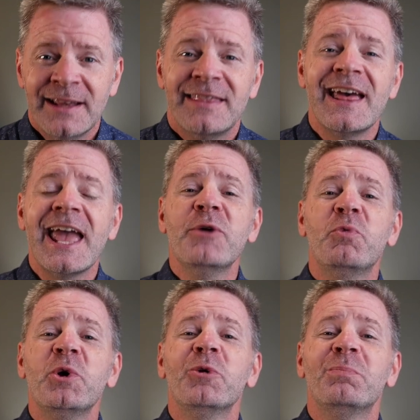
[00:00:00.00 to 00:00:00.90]
they
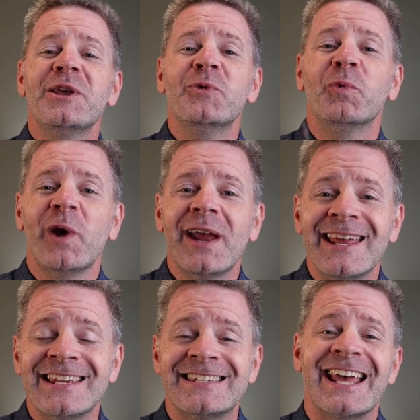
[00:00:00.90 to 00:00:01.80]
will be
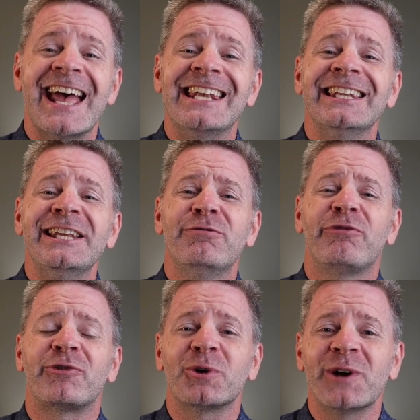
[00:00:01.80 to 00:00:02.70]
raised and live
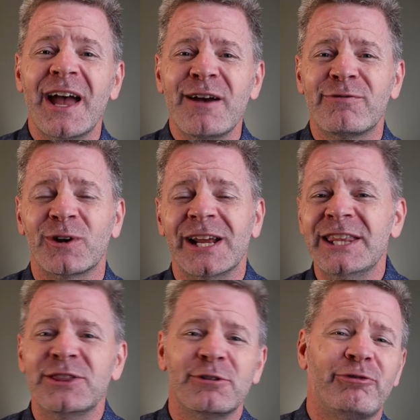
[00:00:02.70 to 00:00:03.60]
forever
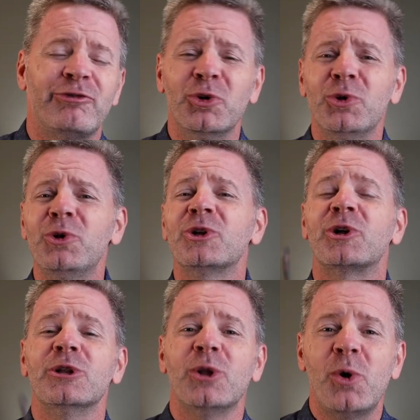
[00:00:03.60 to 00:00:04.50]
in the full
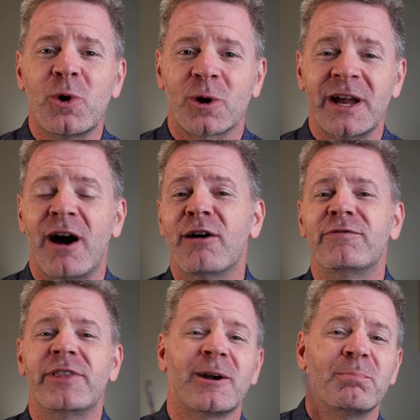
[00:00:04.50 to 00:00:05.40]
glory
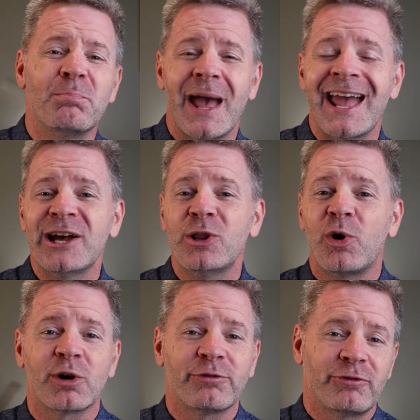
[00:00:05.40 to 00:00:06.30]
of their male
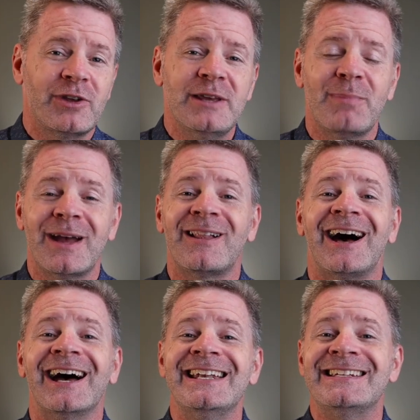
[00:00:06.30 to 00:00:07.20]
or female
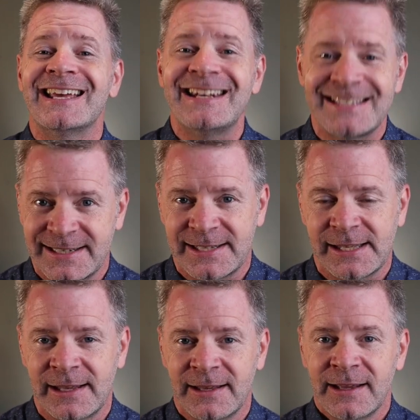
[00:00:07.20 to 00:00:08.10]

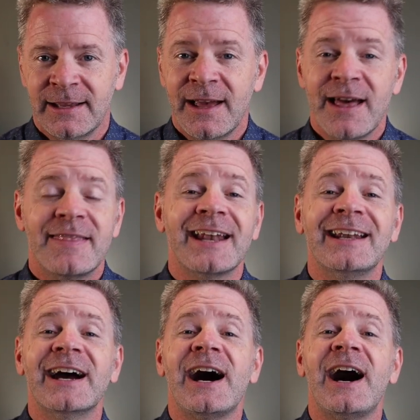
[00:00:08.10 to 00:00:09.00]
identity
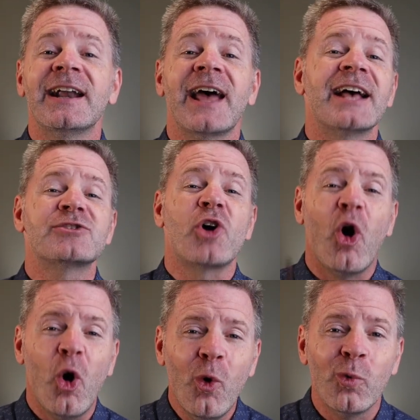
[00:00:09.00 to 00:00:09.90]
that God has
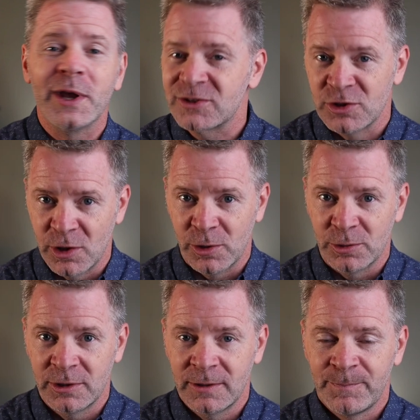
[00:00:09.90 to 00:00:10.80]
always
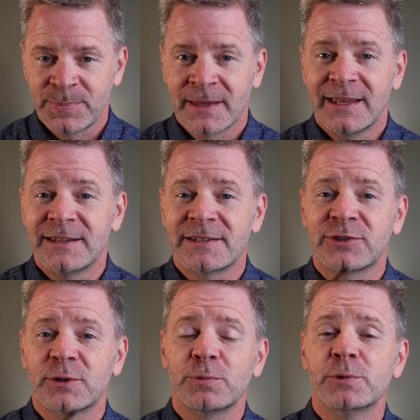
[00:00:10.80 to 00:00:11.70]
known is
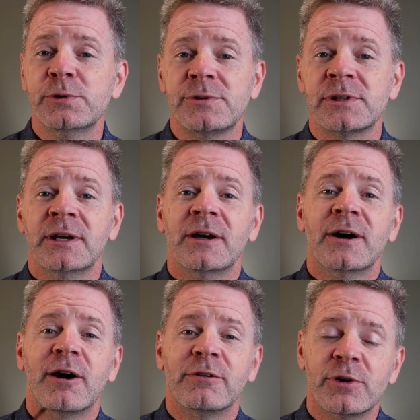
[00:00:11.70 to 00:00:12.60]
at the root
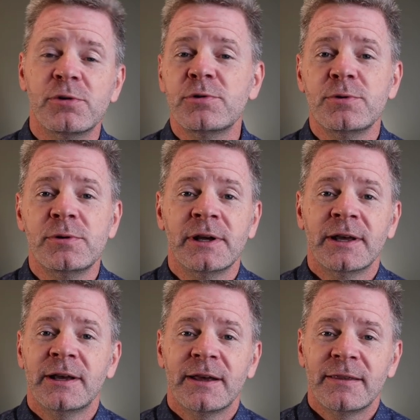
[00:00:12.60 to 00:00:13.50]
of who
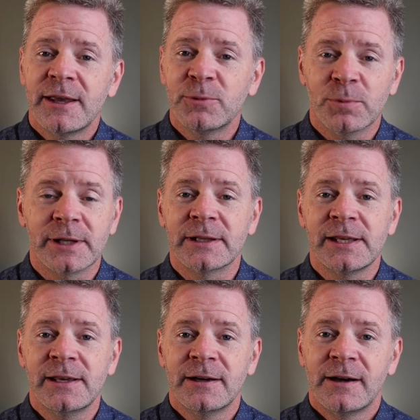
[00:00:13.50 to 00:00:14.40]
they
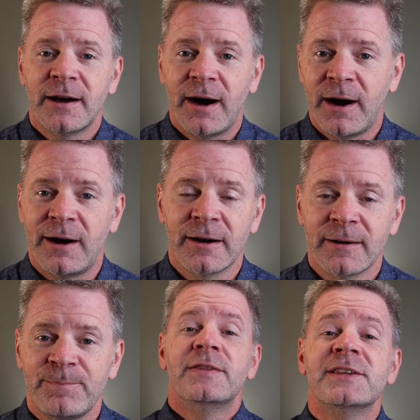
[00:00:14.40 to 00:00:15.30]
really
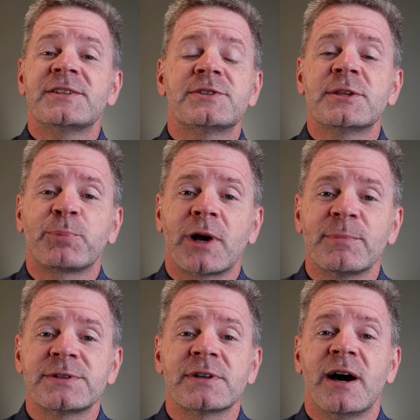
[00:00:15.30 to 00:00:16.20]
are. This is the
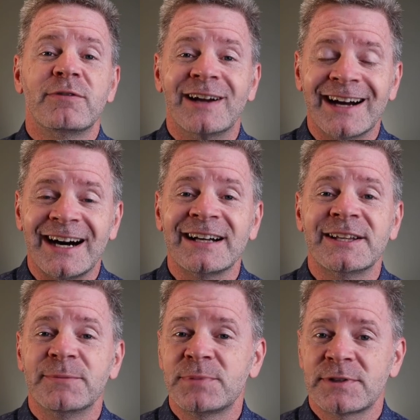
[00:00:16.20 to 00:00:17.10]
promise of God
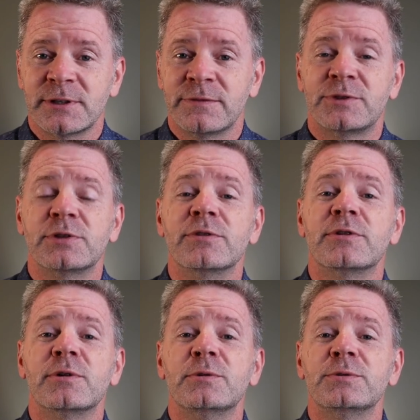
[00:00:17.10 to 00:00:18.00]
Himself to
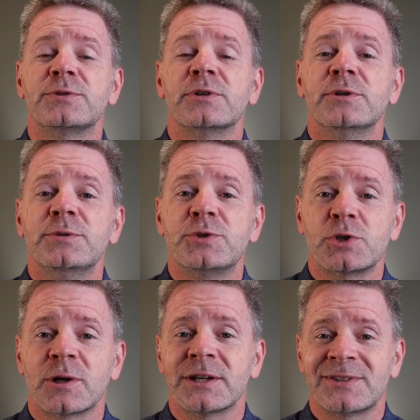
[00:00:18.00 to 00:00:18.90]
those who
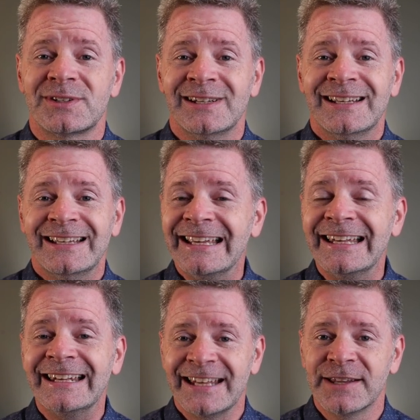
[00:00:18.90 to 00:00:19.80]
trust
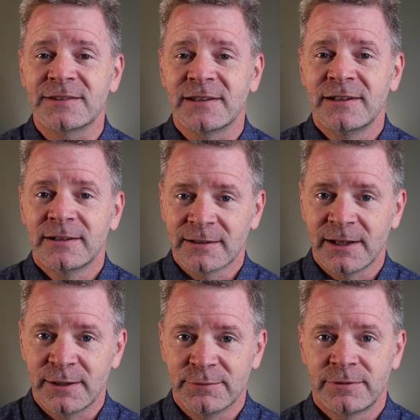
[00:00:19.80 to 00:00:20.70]
in His
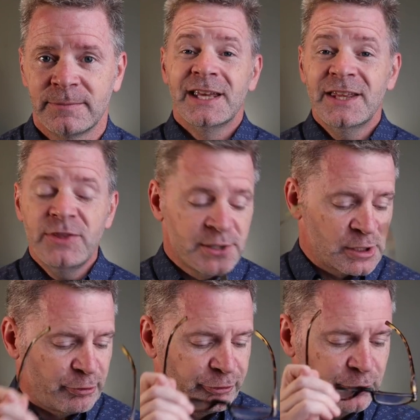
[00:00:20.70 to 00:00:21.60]
love. In this
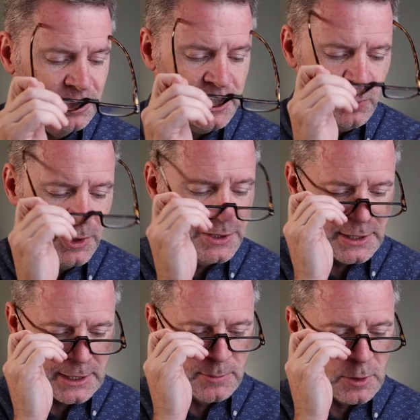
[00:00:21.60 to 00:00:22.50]
fully
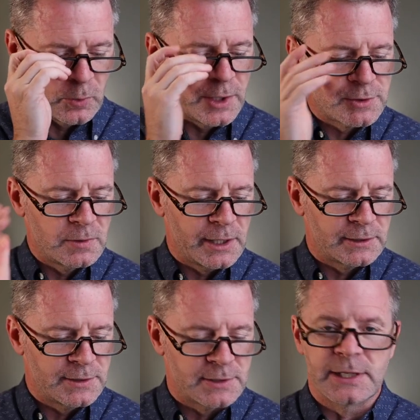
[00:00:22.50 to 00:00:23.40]
redeemed,
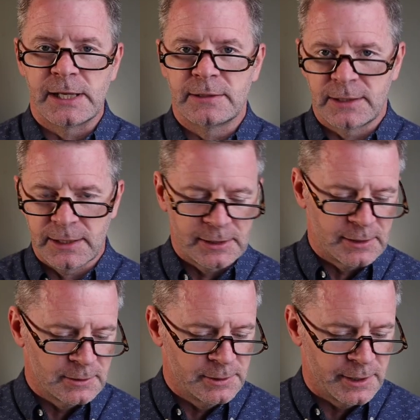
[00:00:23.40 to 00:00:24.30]
resurrected state, I
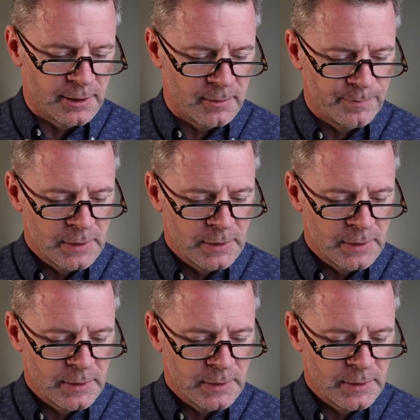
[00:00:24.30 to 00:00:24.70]
conclude here,